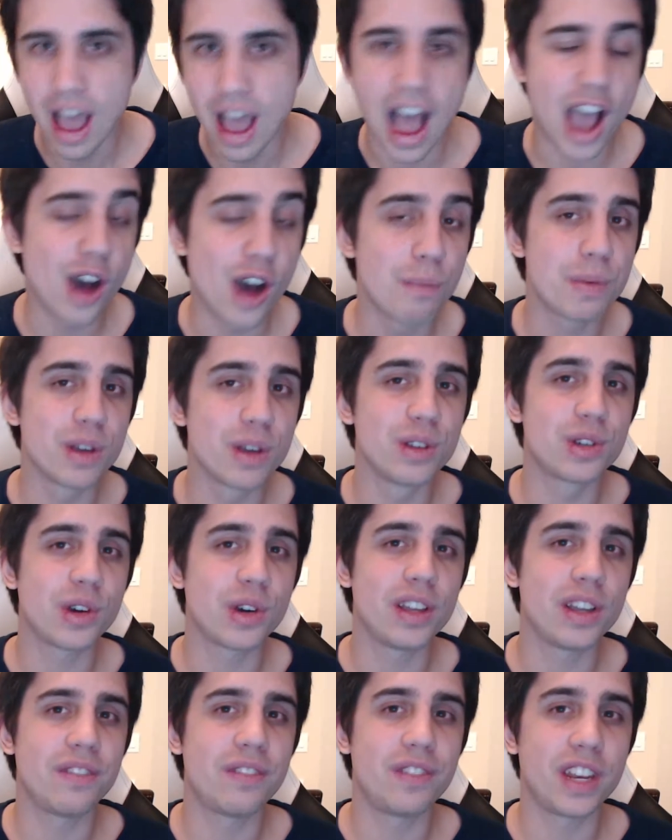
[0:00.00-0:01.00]
I hope you
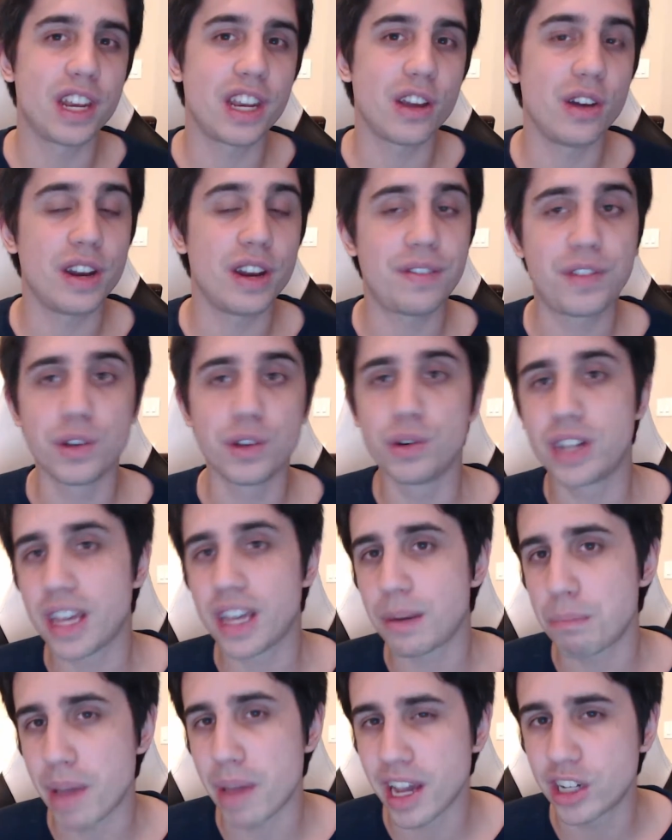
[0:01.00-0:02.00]
enjoyed the video, and if you
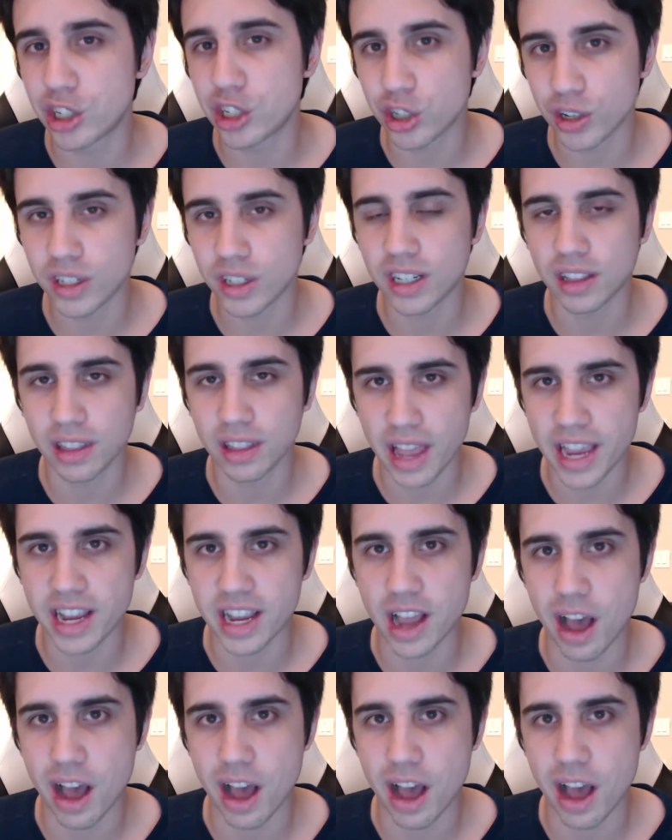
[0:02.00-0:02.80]
did, make sure to like,